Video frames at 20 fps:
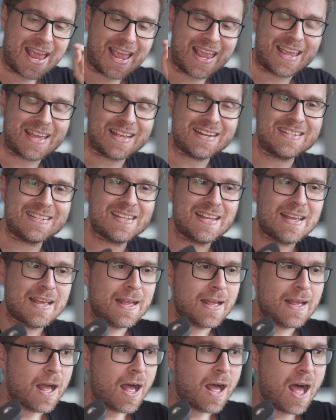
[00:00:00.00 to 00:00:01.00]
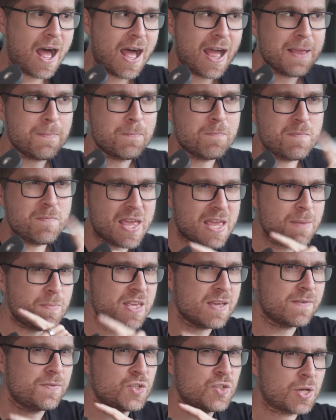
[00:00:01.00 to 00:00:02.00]
and I
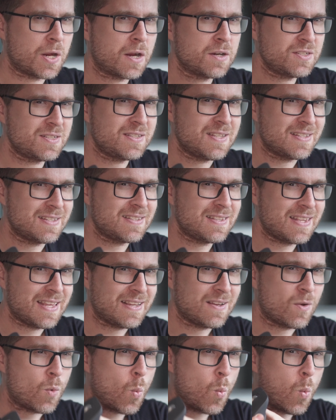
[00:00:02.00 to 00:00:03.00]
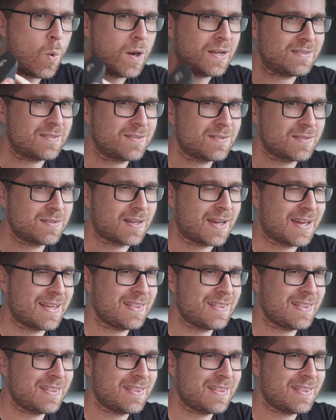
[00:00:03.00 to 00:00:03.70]
maybe have charged this thing once.